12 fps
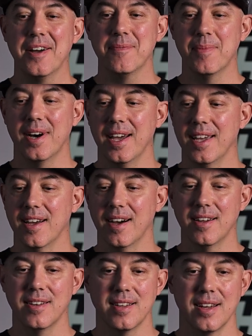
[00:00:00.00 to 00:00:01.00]
my
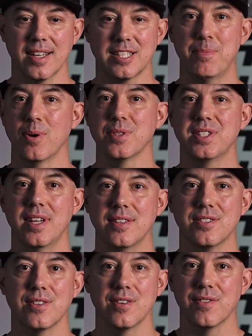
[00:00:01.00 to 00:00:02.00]
unexposed
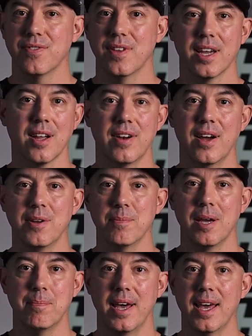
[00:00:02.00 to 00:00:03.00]
sensor flying around in
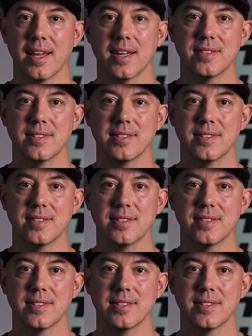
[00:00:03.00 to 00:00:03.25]
my bag,